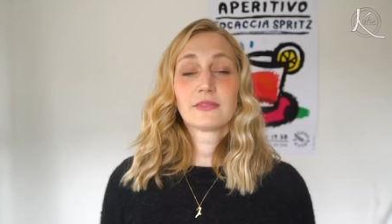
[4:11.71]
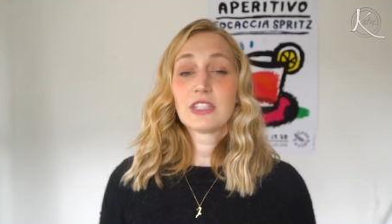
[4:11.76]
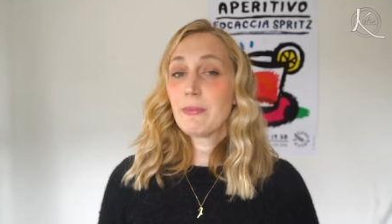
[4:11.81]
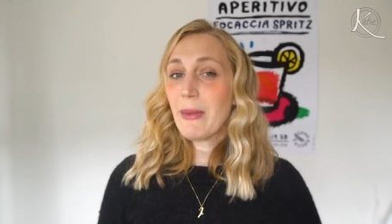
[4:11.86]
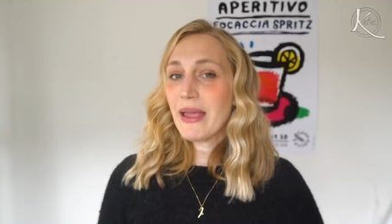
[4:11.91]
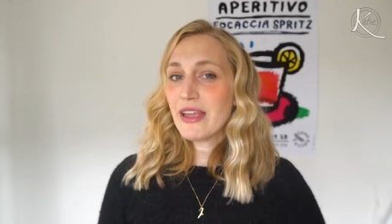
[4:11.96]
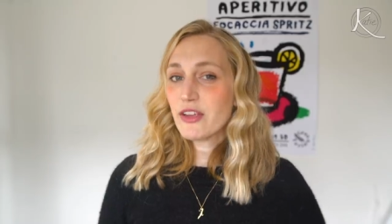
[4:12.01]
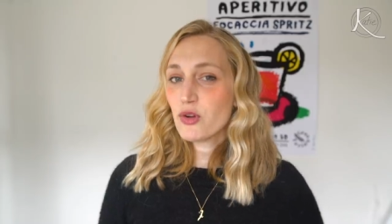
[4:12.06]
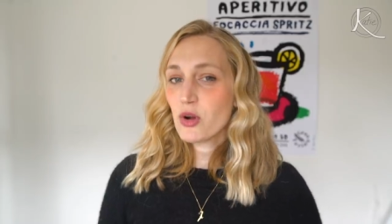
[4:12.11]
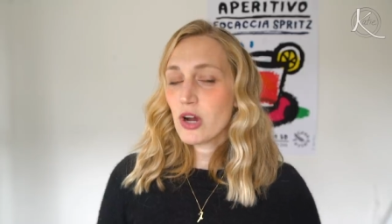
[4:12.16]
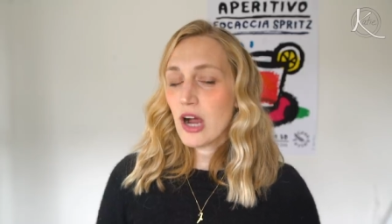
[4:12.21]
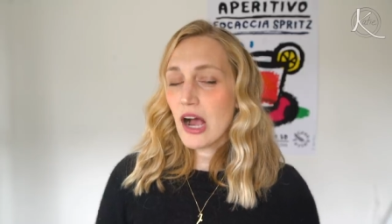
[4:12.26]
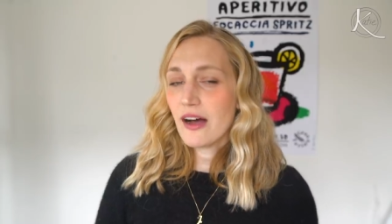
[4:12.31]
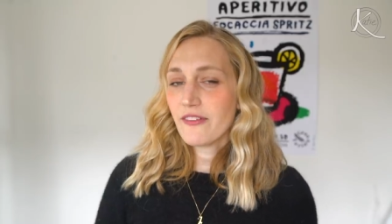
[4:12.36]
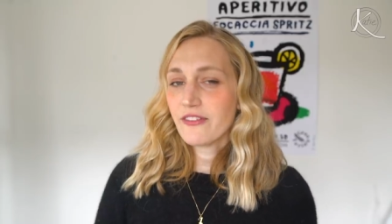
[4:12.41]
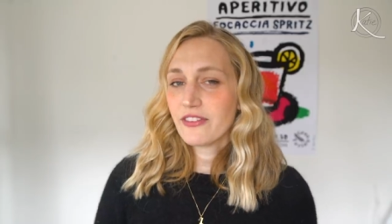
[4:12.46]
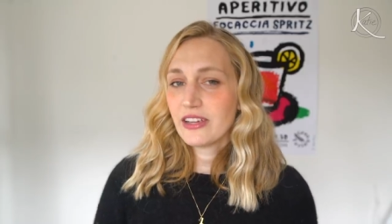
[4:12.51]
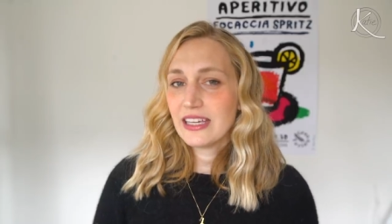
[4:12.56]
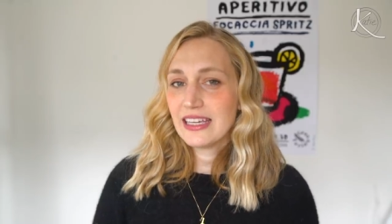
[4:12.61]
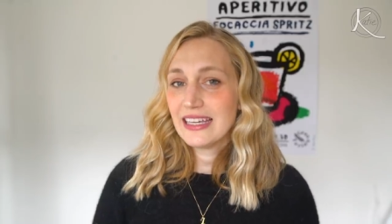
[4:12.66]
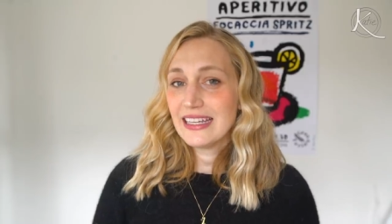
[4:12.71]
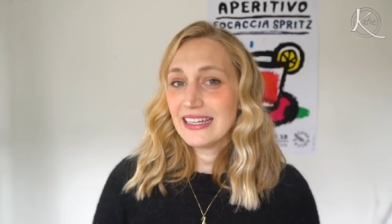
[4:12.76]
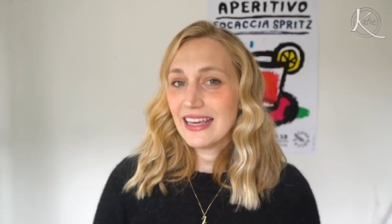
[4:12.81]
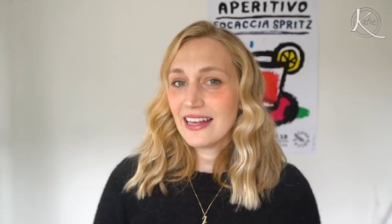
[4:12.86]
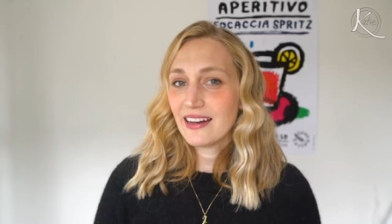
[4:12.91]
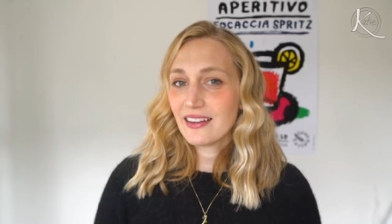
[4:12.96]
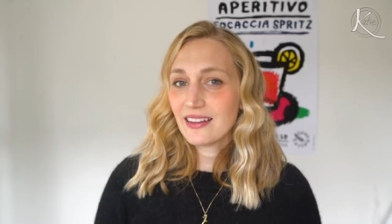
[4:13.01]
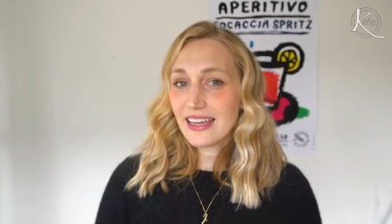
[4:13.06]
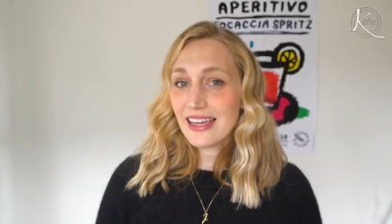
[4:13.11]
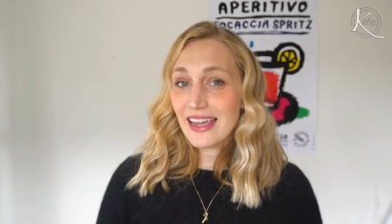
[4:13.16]
To make your coffee in
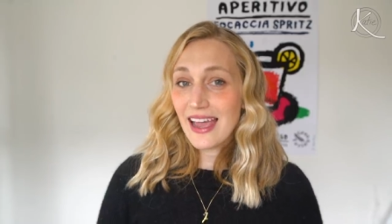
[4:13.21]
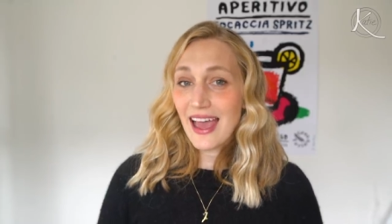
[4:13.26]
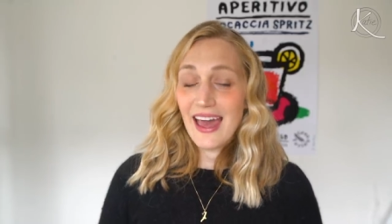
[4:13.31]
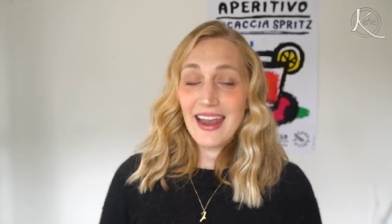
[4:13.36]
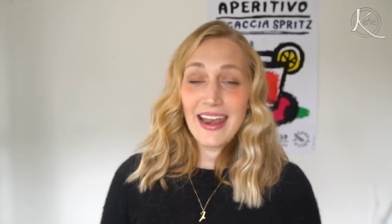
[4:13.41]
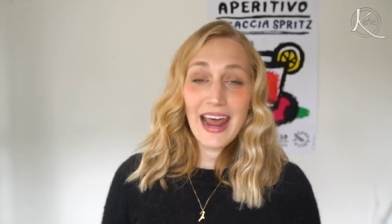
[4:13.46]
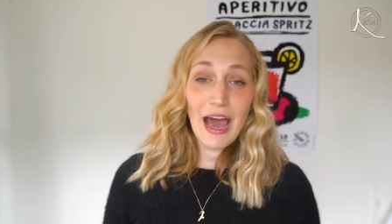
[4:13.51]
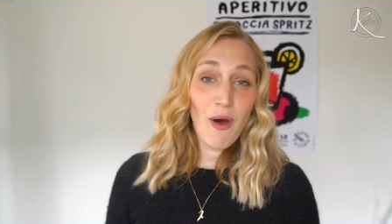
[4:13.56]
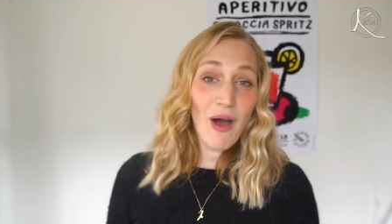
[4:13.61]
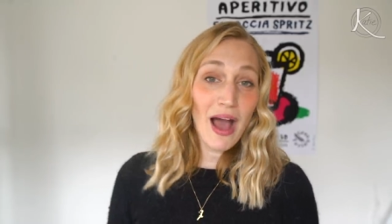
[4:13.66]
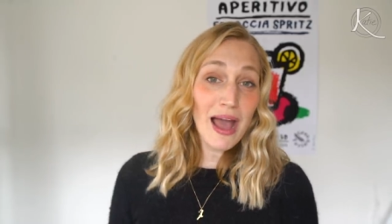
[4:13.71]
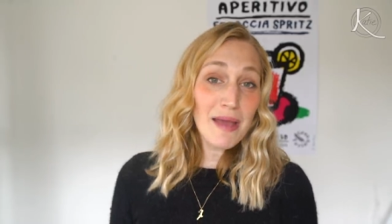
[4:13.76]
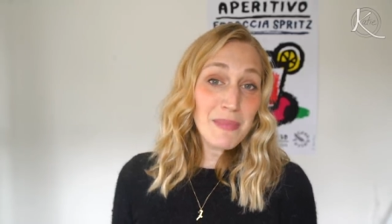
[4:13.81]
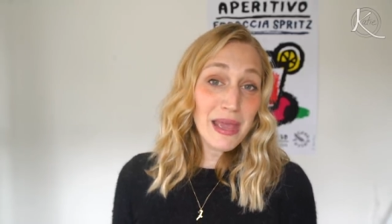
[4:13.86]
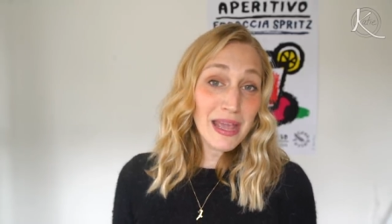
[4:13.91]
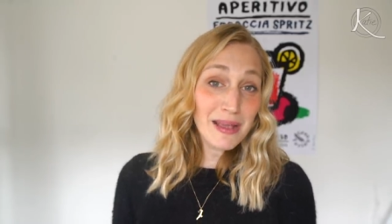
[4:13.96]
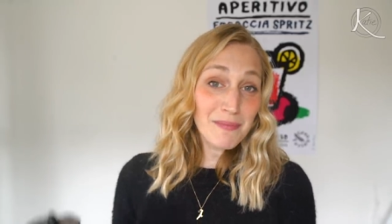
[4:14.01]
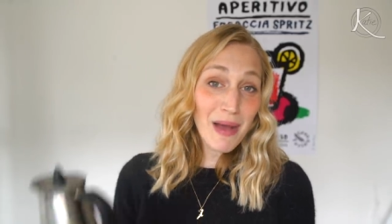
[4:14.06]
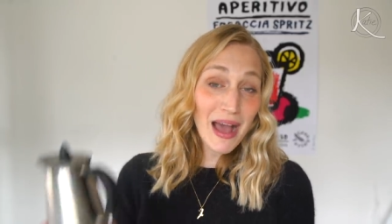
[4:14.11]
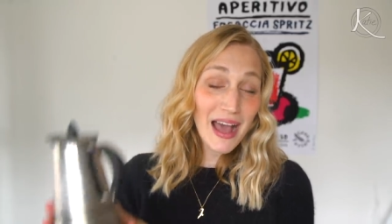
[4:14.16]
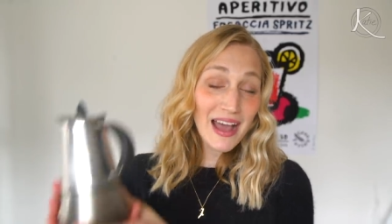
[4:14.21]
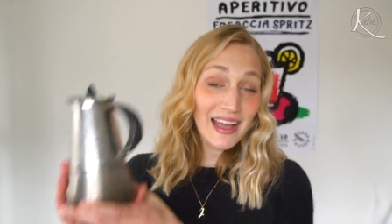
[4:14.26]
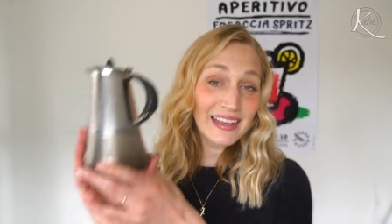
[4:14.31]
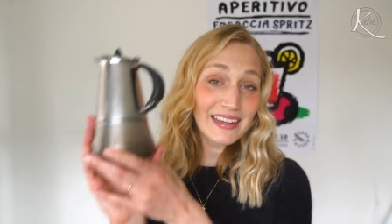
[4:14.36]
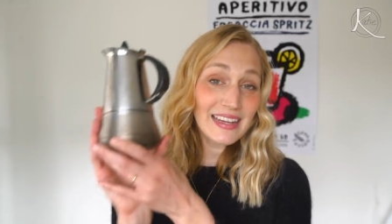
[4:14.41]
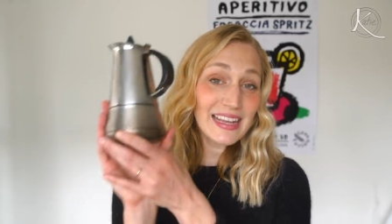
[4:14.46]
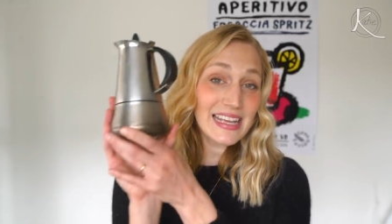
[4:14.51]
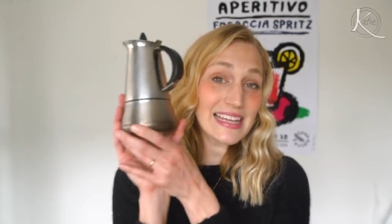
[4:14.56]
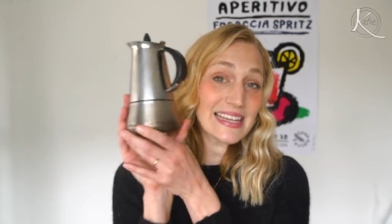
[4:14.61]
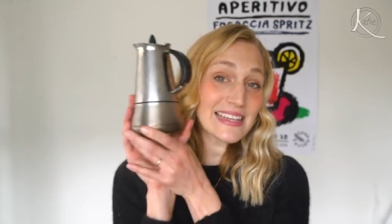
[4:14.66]
Italy, and how I make
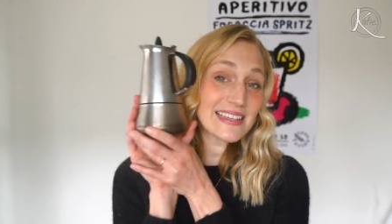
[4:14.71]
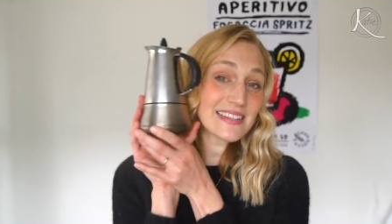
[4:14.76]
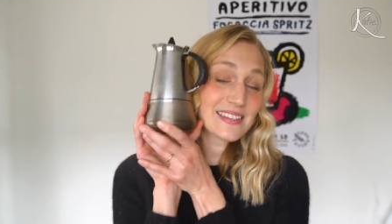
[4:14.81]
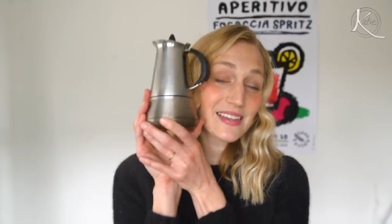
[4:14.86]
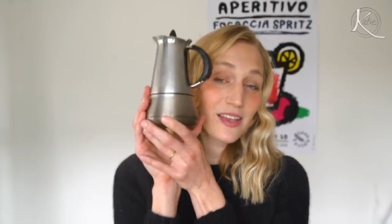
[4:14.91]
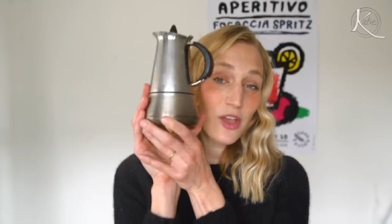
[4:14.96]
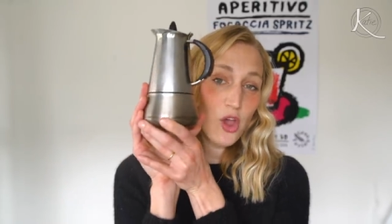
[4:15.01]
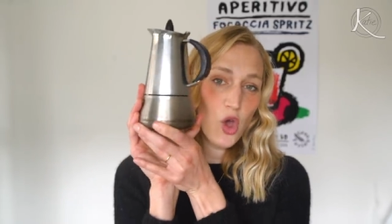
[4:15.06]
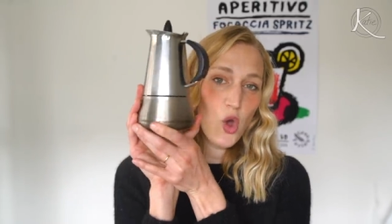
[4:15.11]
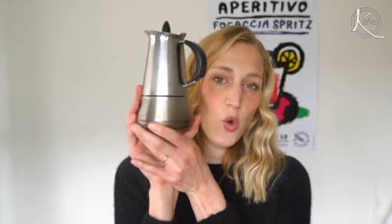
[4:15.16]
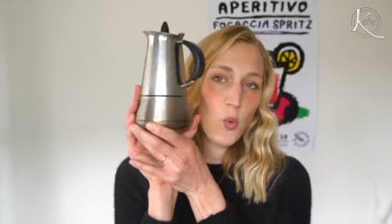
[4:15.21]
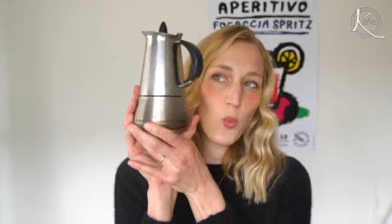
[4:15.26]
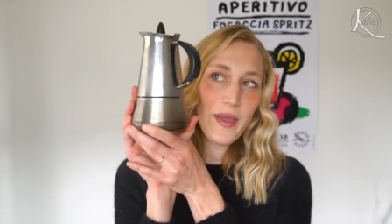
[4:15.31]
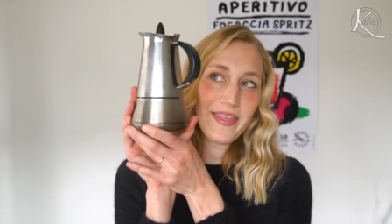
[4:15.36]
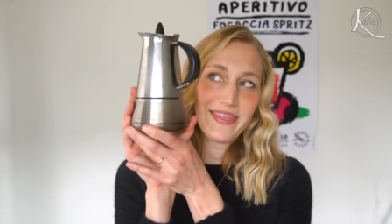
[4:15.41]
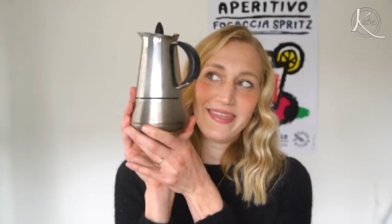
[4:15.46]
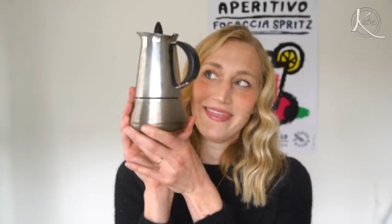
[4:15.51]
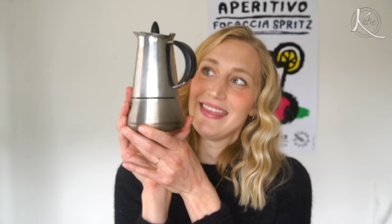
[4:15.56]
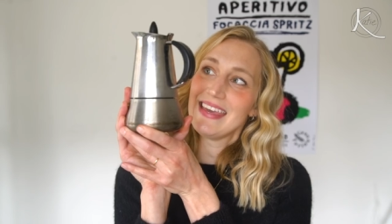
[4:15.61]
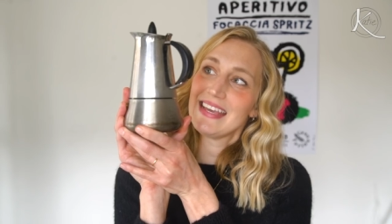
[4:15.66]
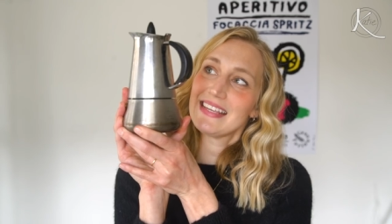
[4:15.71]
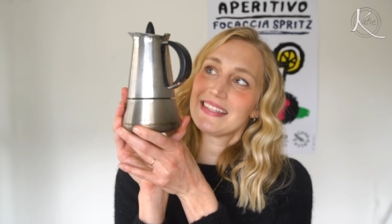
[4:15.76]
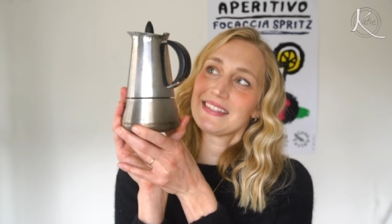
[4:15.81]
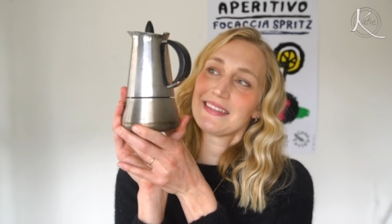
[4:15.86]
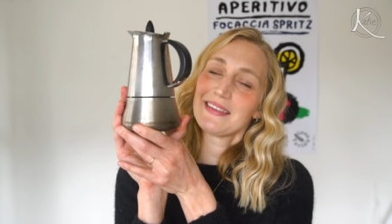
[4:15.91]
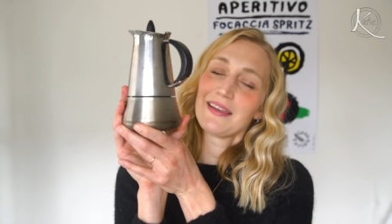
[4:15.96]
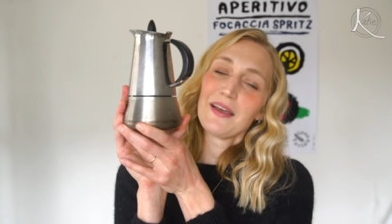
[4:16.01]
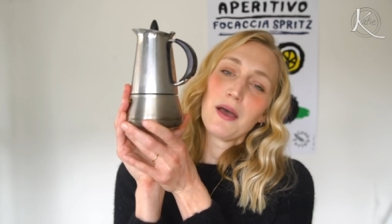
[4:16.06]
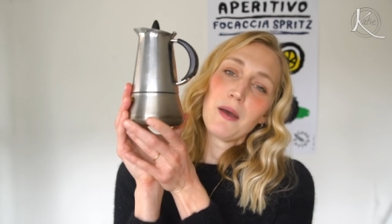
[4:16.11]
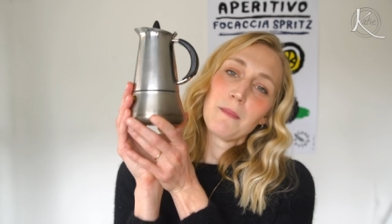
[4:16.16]
mine is with
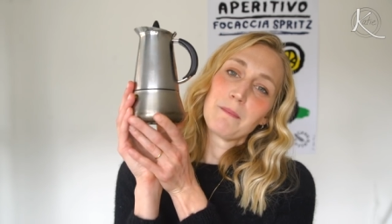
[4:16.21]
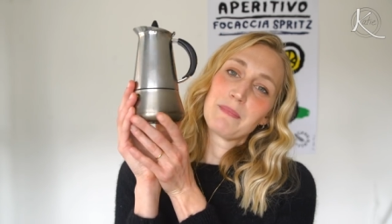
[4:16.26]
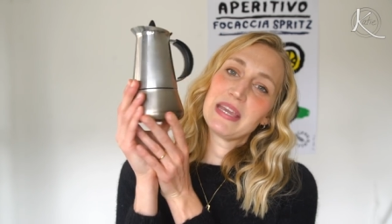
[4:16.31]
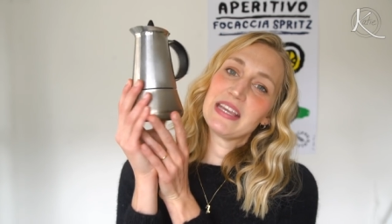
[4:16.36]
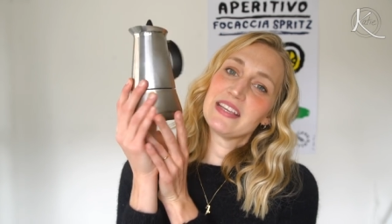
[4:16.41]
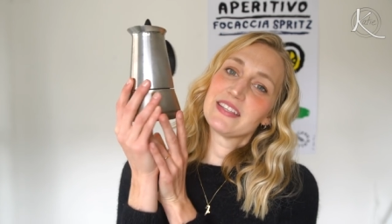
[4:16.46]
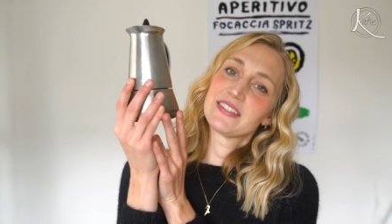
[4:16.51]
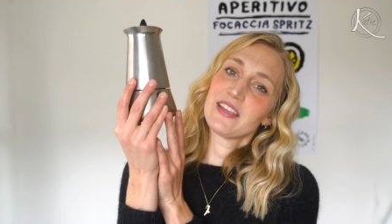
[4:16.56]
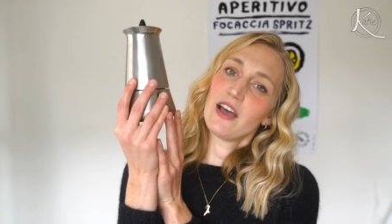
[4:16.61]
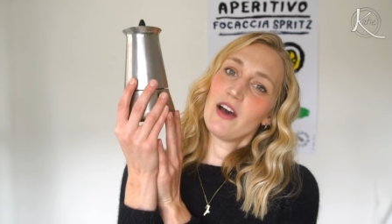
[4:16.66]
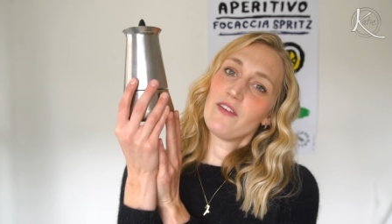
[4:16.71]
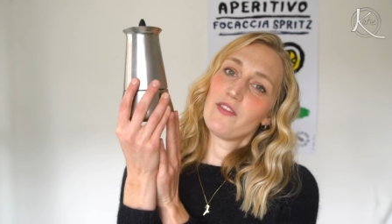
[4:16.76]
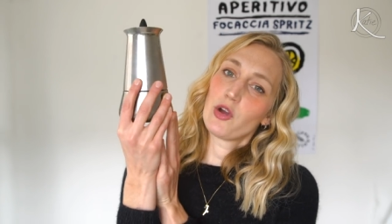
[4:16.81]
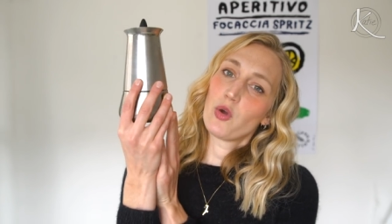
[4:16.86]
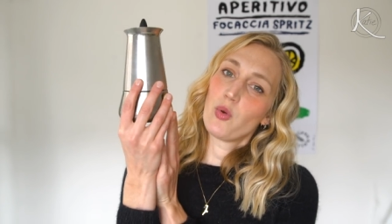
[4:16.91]
this piece of